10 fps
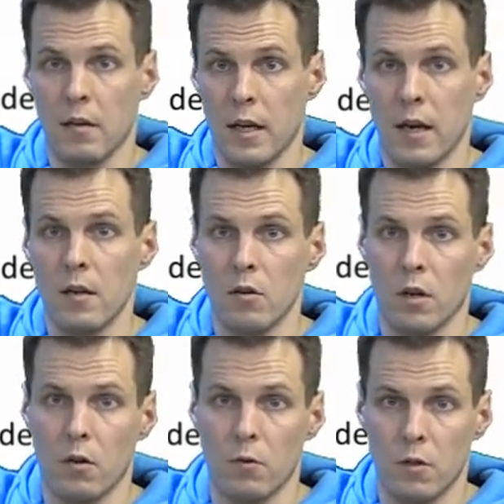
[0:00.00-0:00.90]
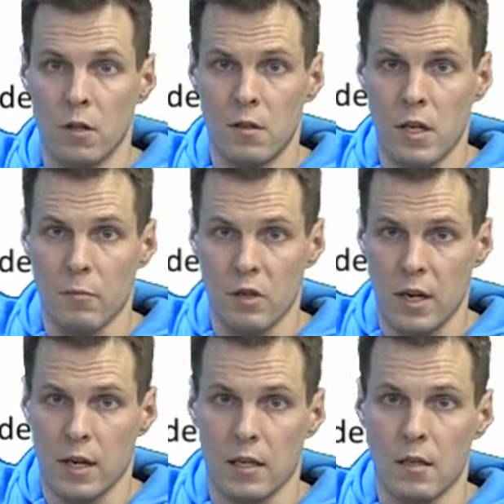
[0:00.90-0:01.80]
then you can do some
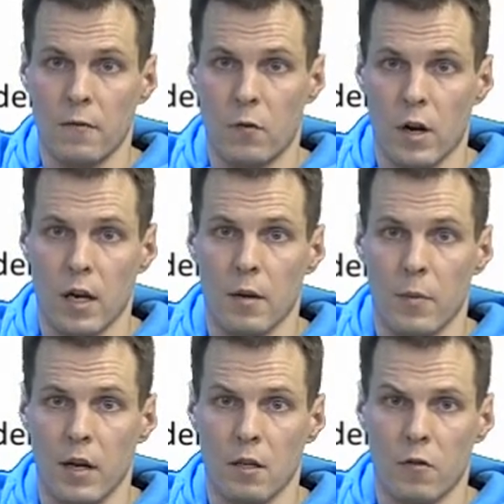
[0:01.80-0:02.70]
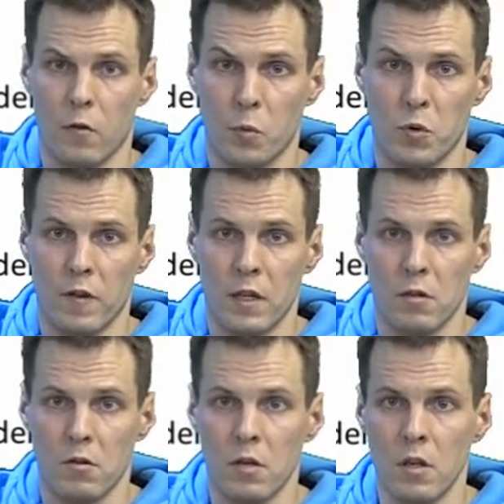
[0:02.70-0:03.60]
checks for independence of
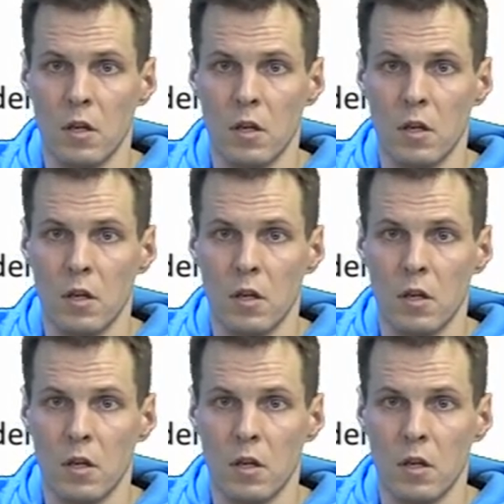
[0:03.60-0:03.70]
observations.